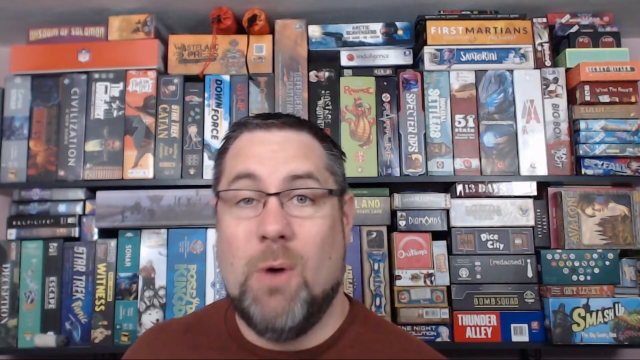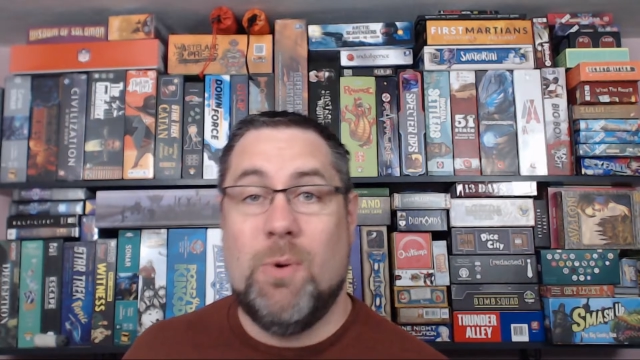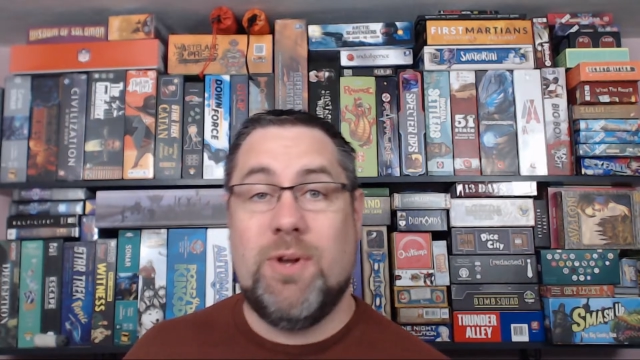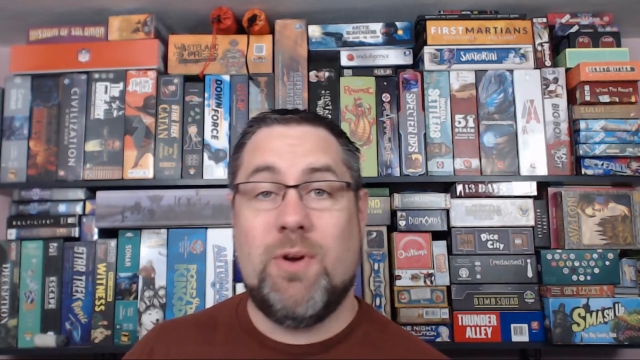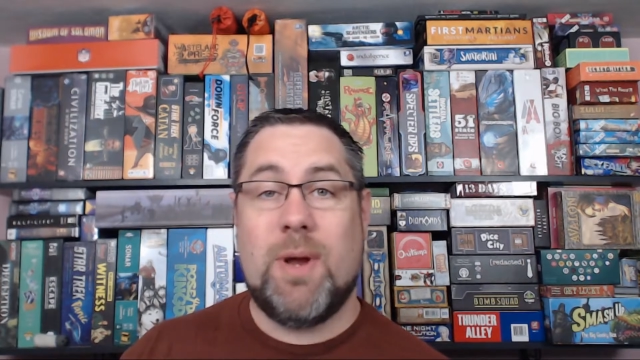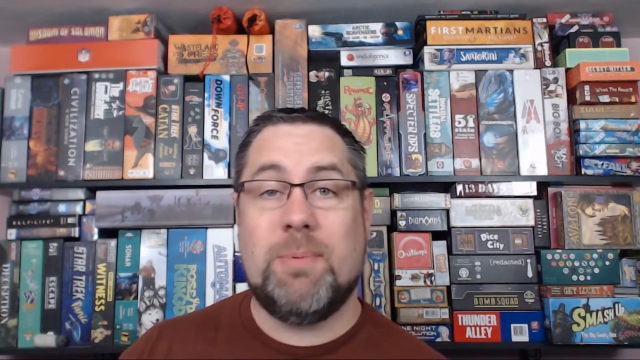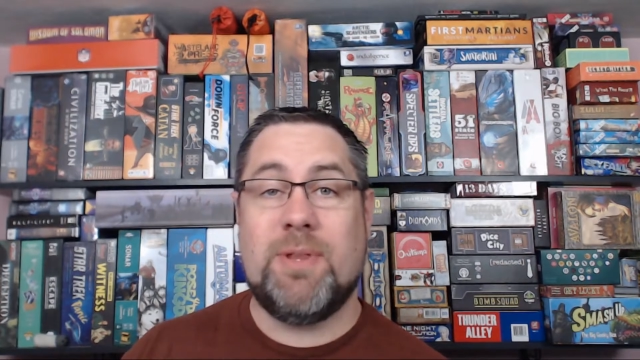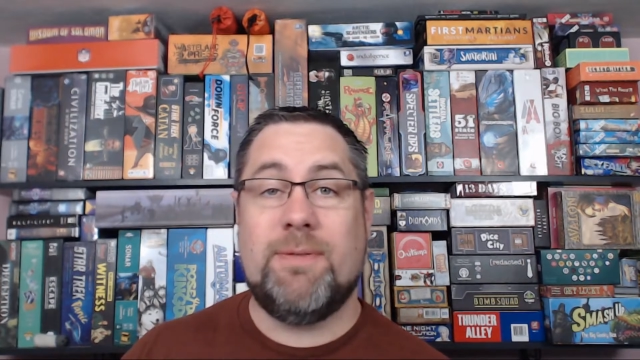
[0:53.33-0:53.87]
When
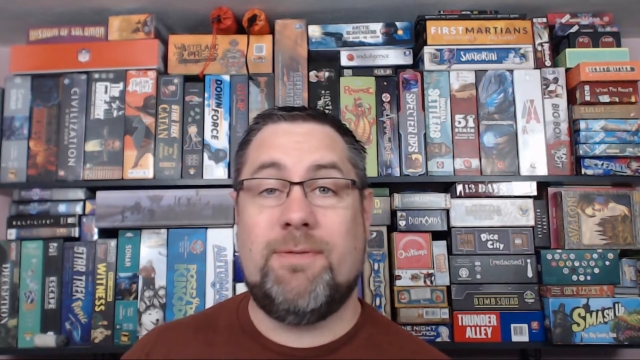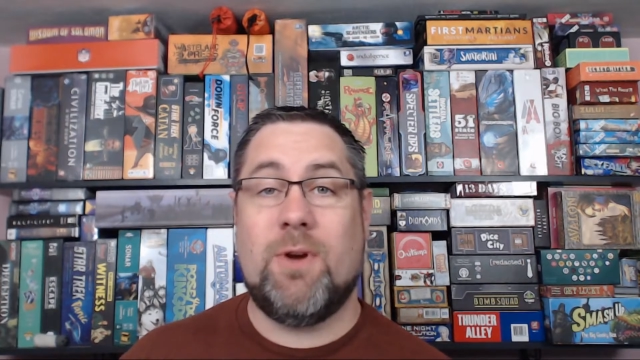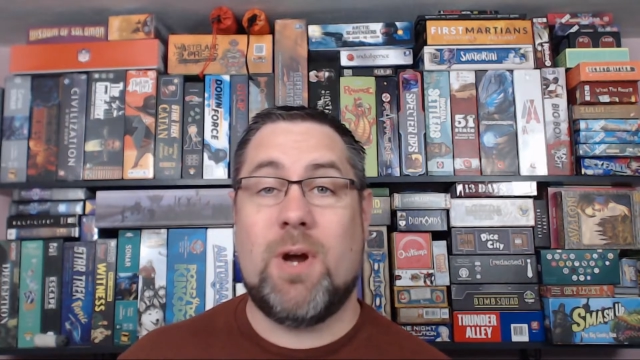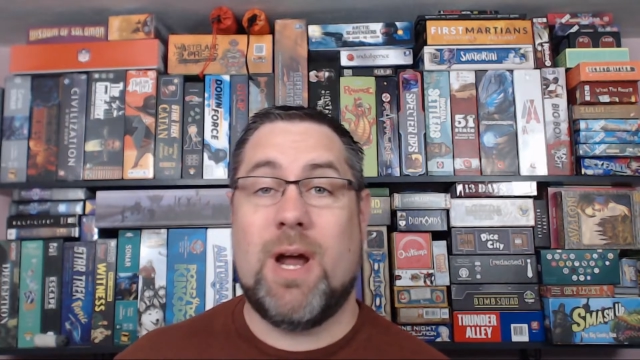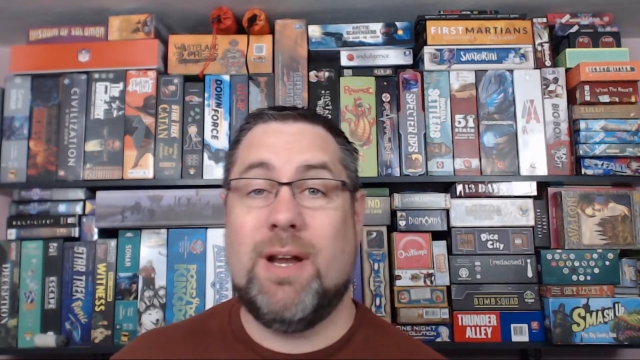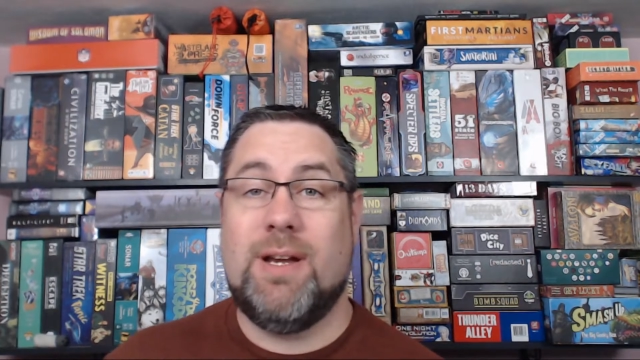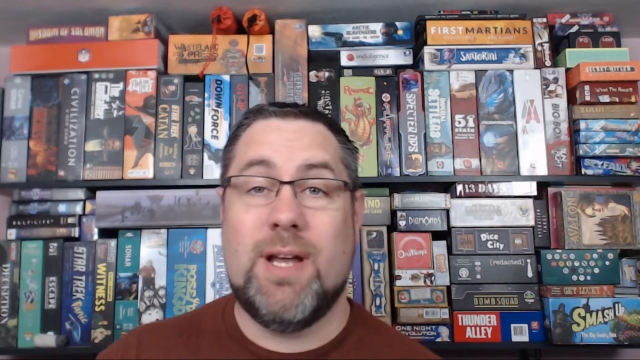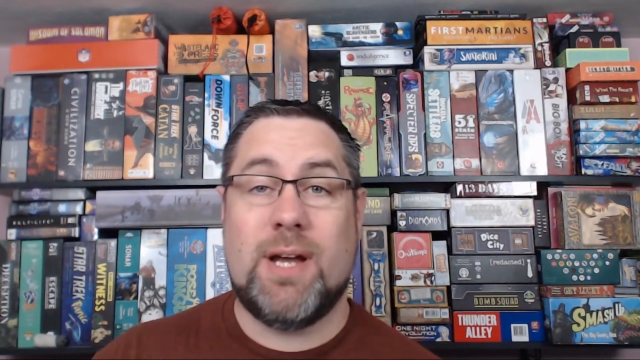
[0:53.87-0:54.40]
you're able to figure
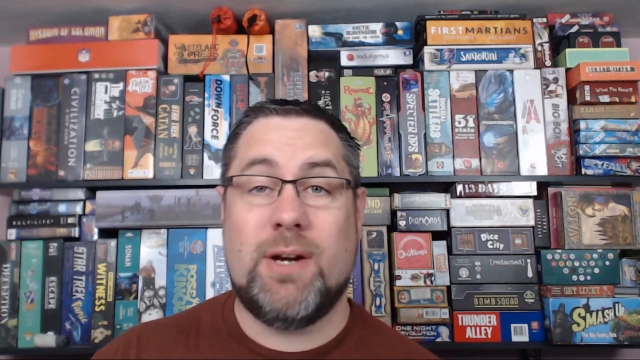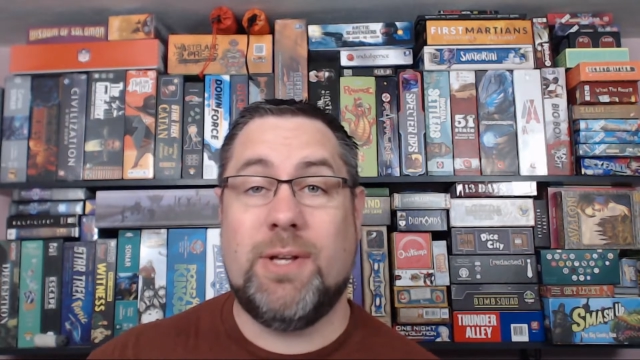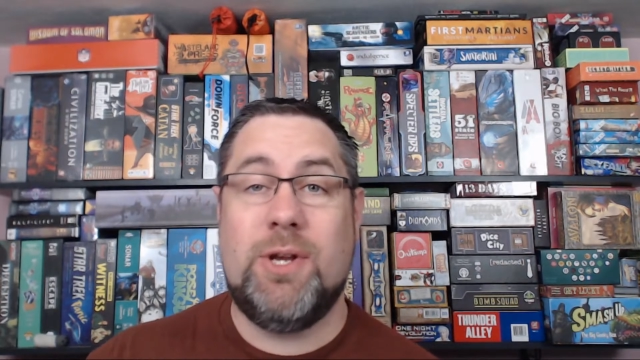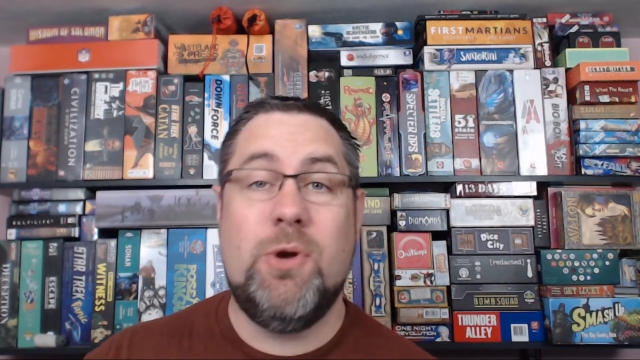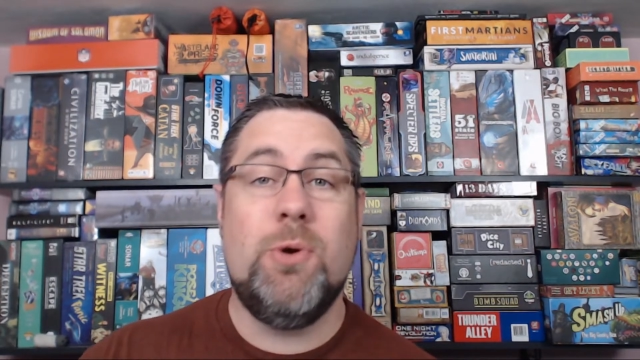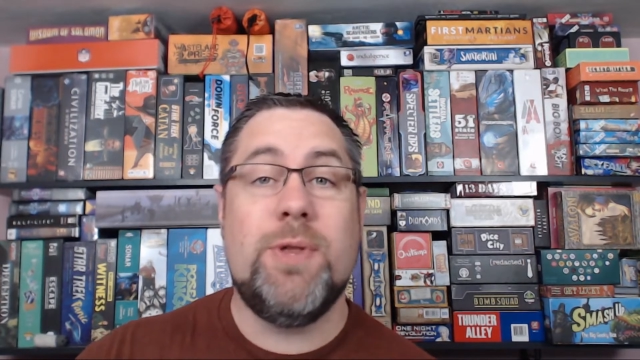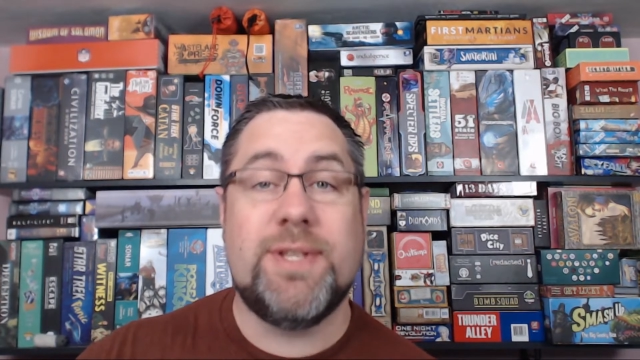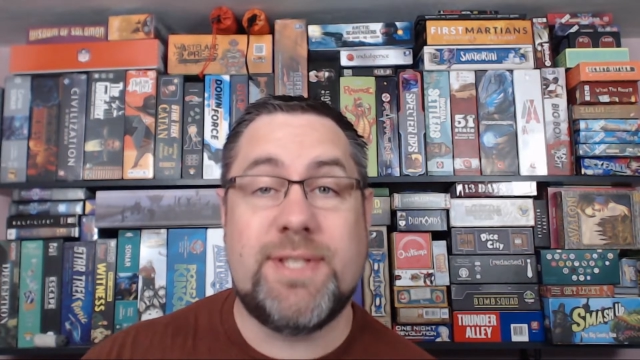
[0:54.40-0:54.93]
out not only
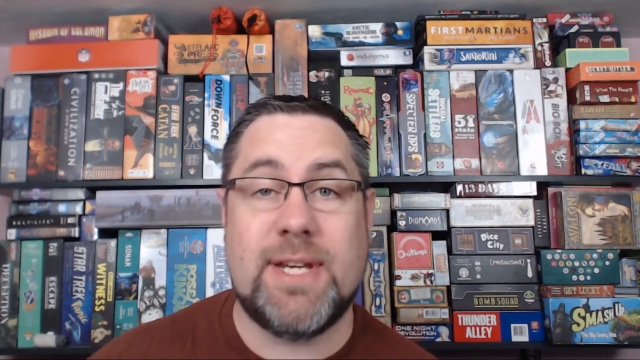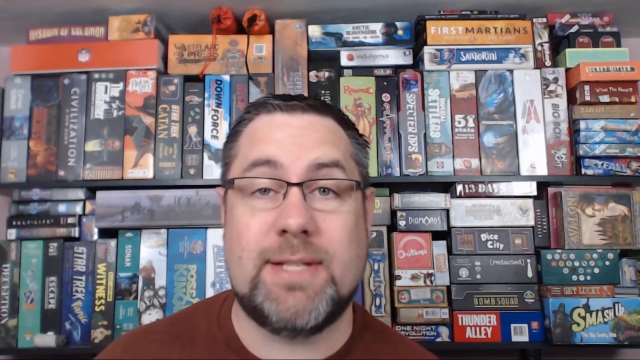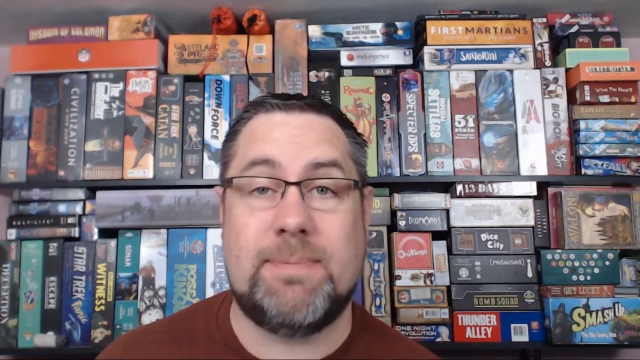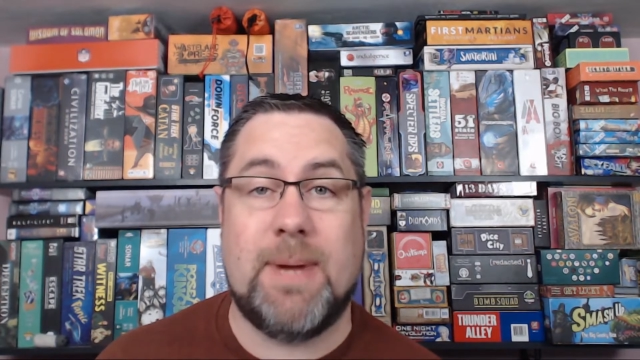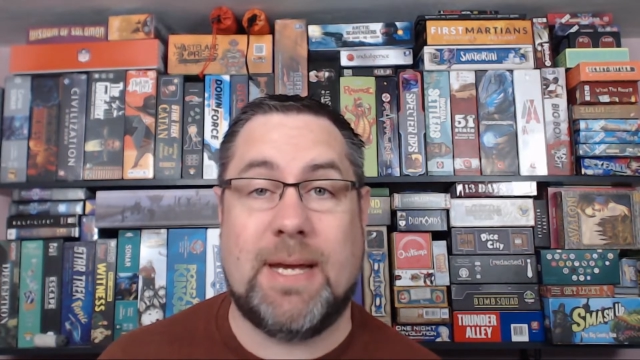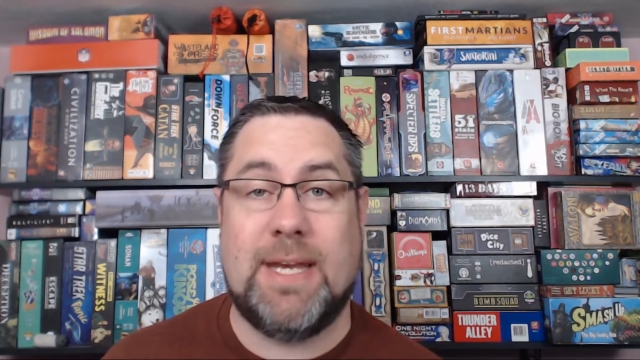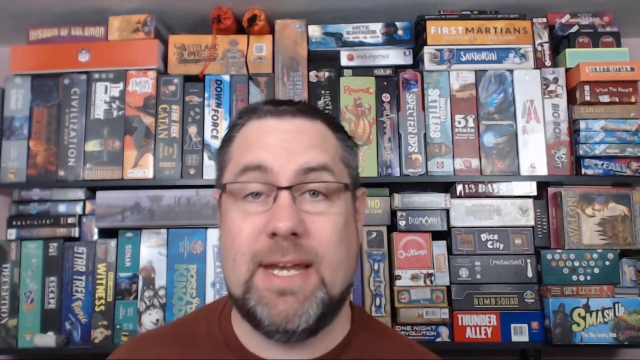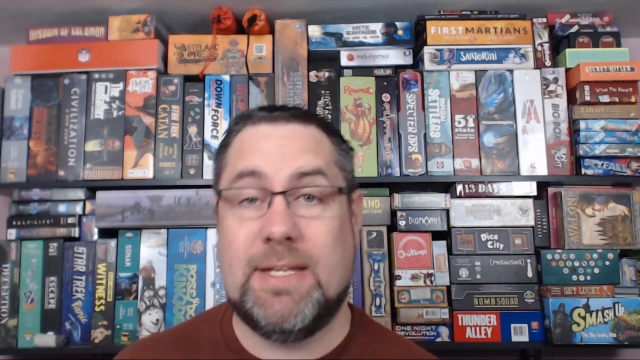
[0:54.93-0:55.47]
who the
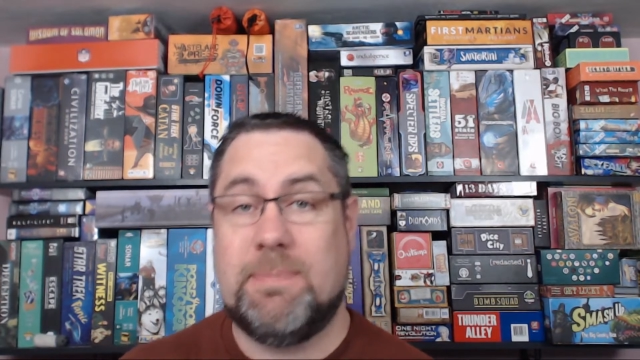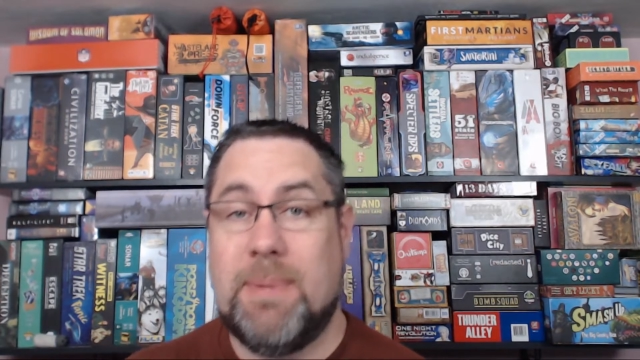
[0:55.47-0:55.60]
suspect is,